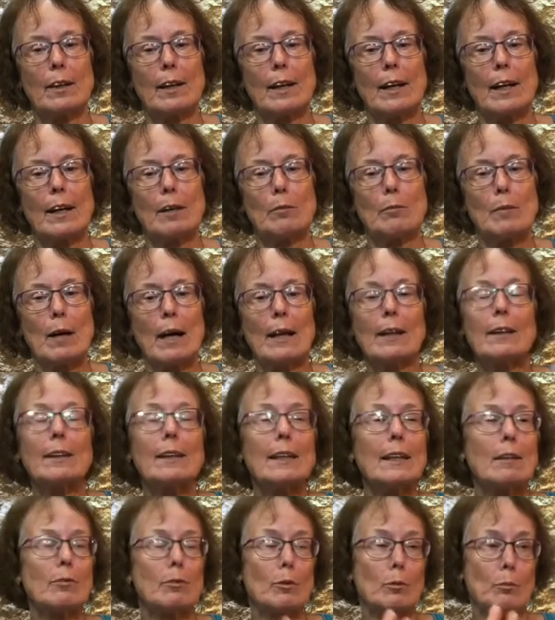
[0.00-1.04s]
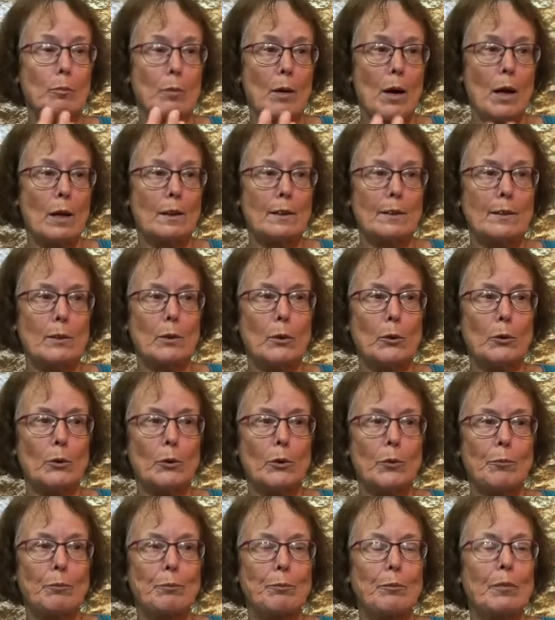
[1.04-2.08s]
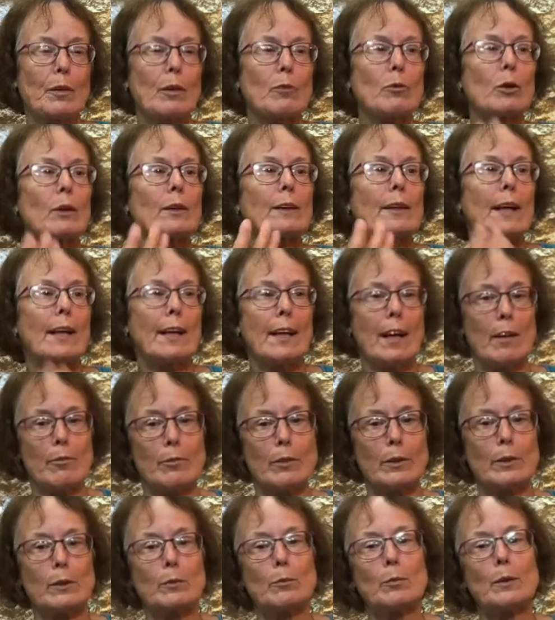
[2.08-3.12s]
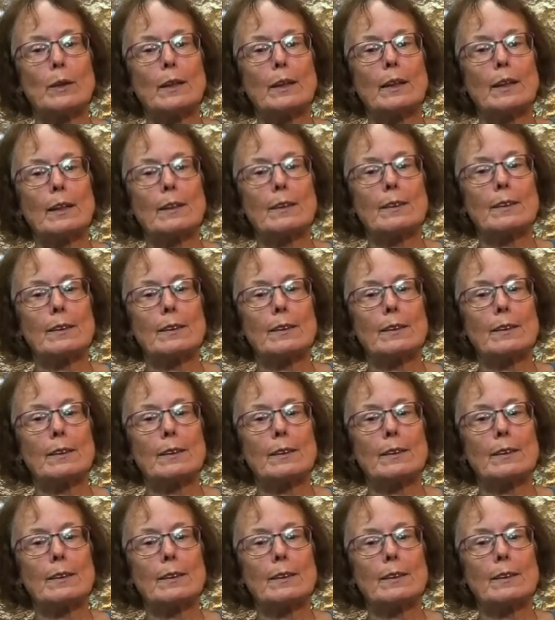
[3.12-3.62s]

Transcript: and might even pass on what they have experienced